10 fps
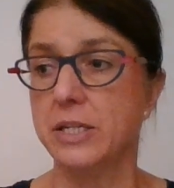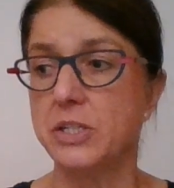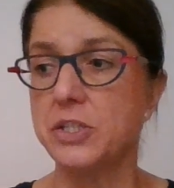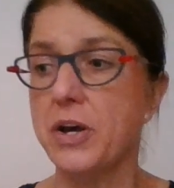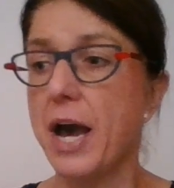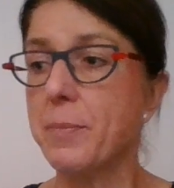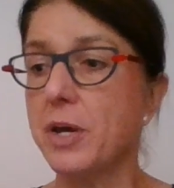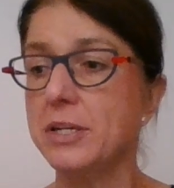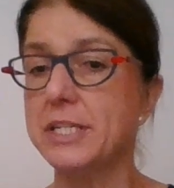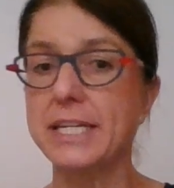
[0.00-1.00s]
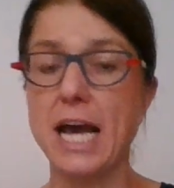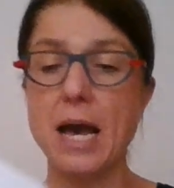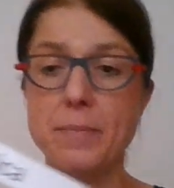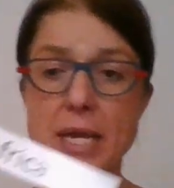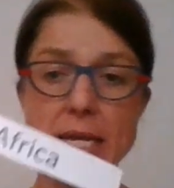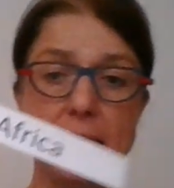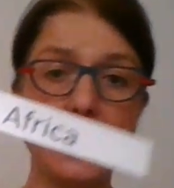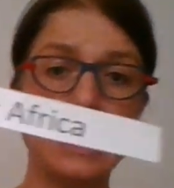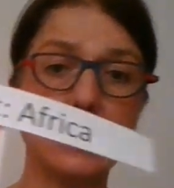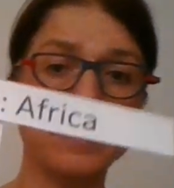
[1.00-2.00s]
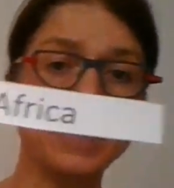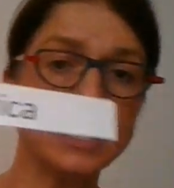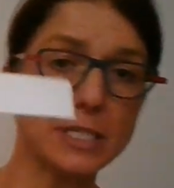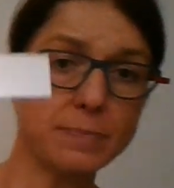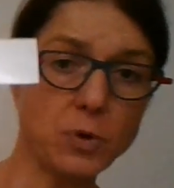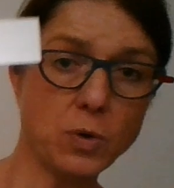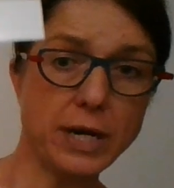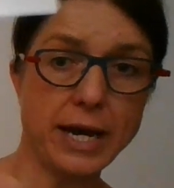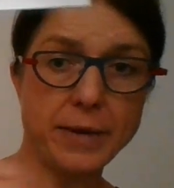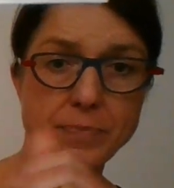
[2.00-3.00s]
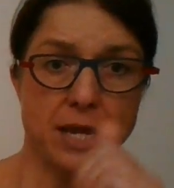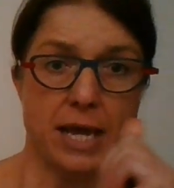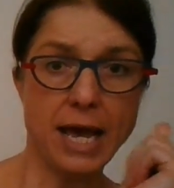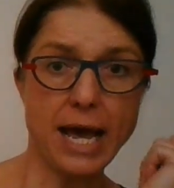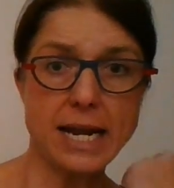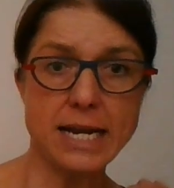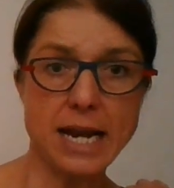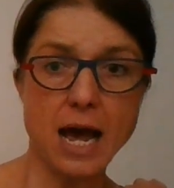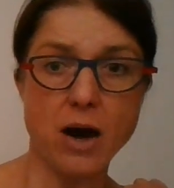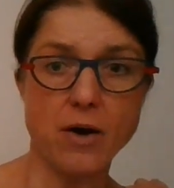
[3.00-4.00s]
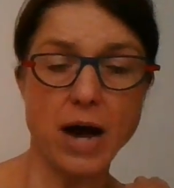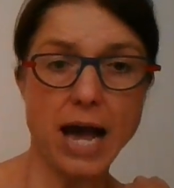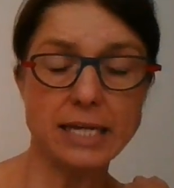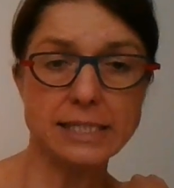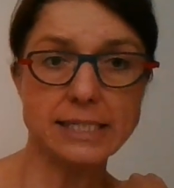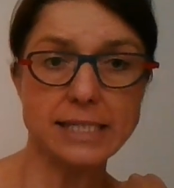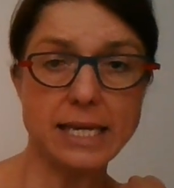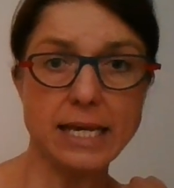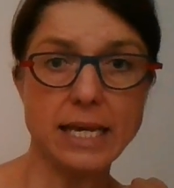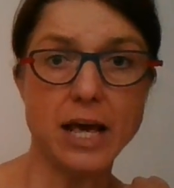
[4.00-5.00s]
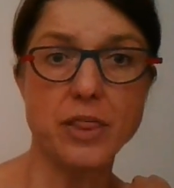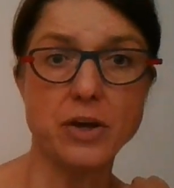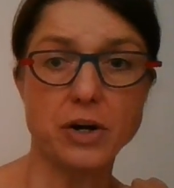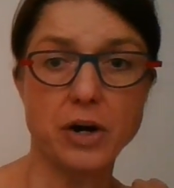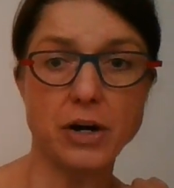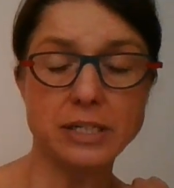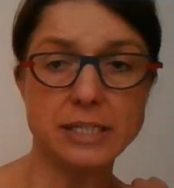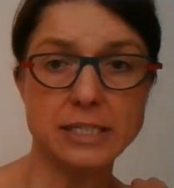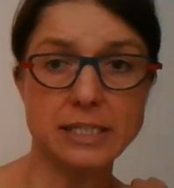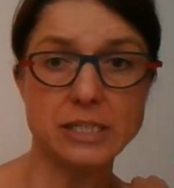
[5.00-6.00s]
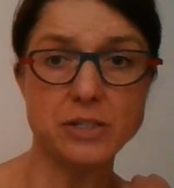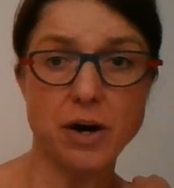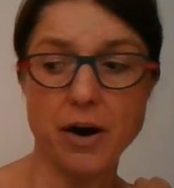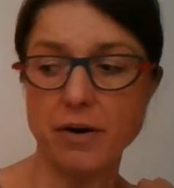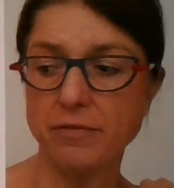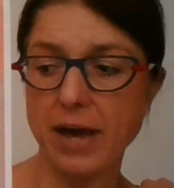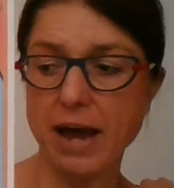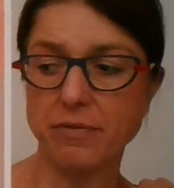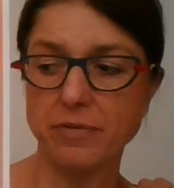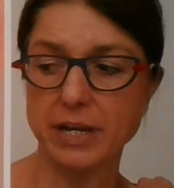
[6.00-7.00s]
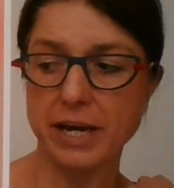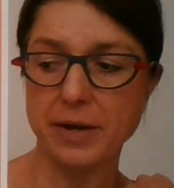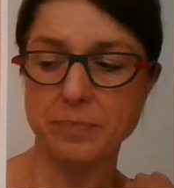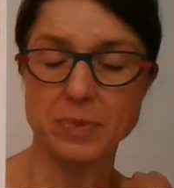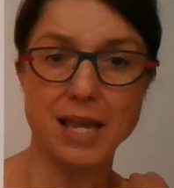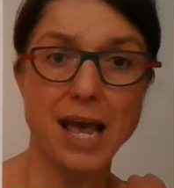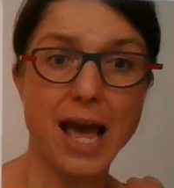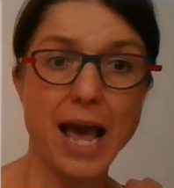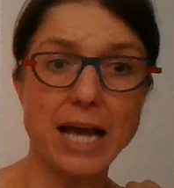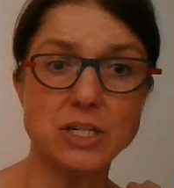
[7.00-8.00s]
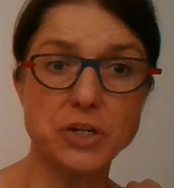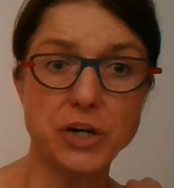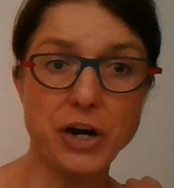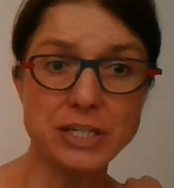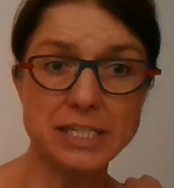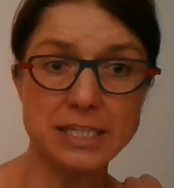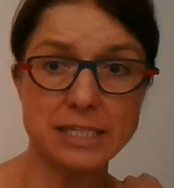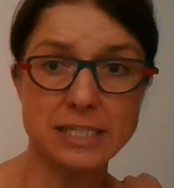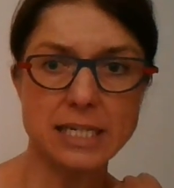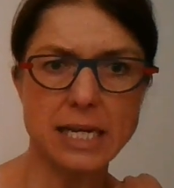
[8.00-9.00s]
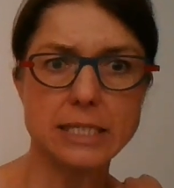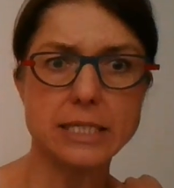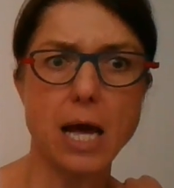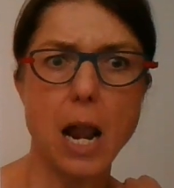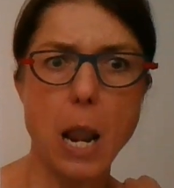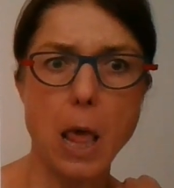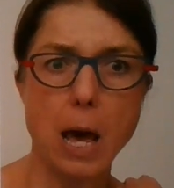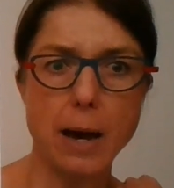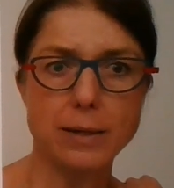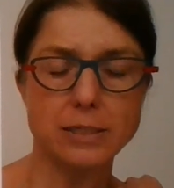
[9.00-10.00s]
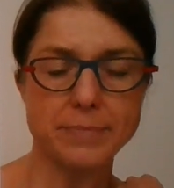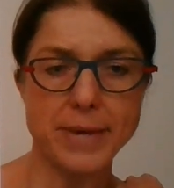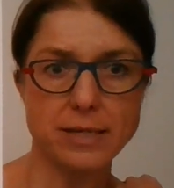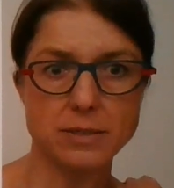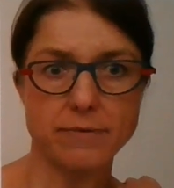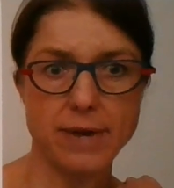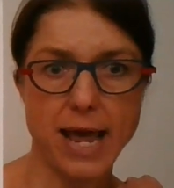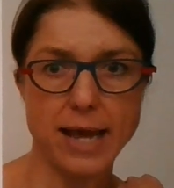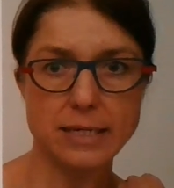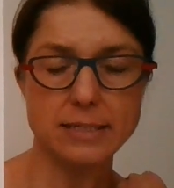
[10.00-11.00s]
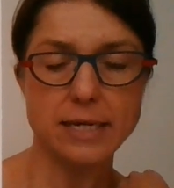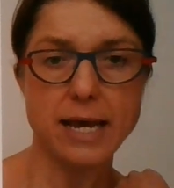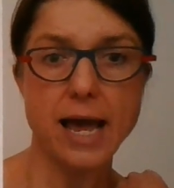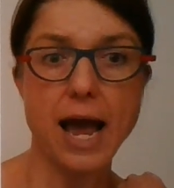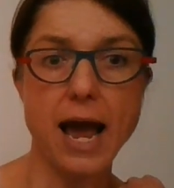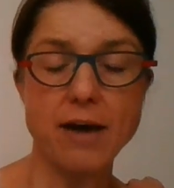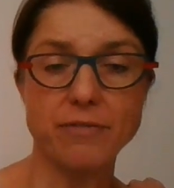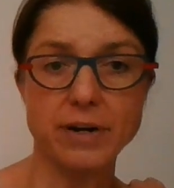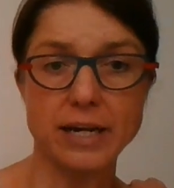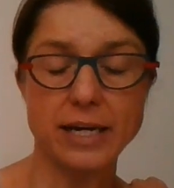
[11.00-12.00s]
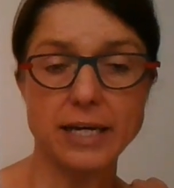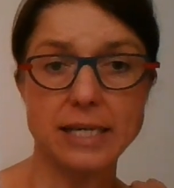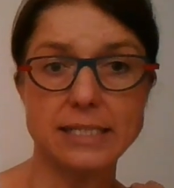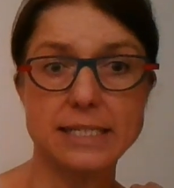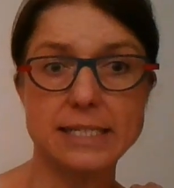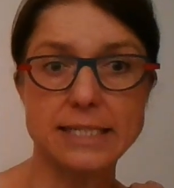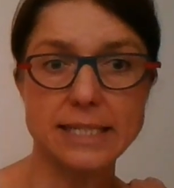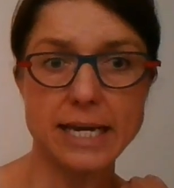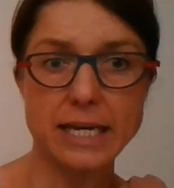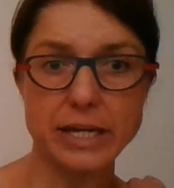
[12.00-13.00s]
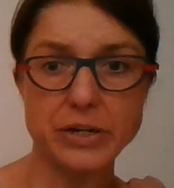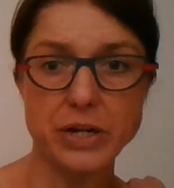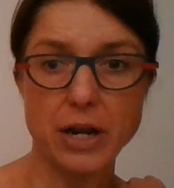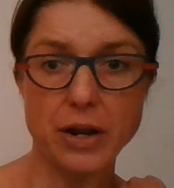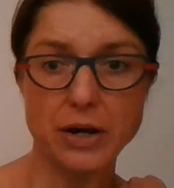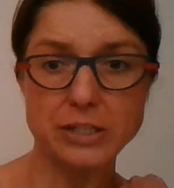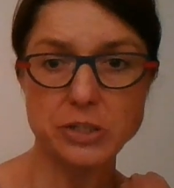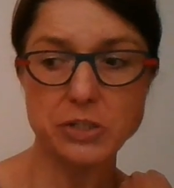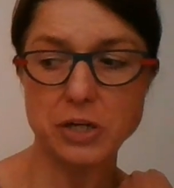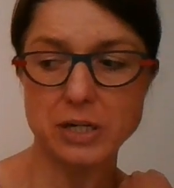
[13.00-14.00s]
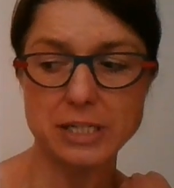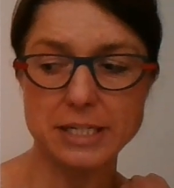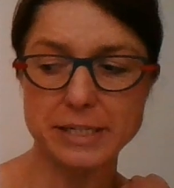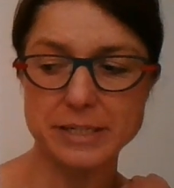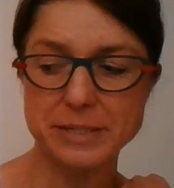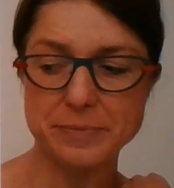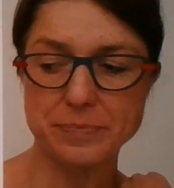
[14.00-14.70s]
So I'm going to come in a little bit smaller, and now I can see the continent of Africa. And a continent is a large mass of land. Africa is the 2nd largest continent.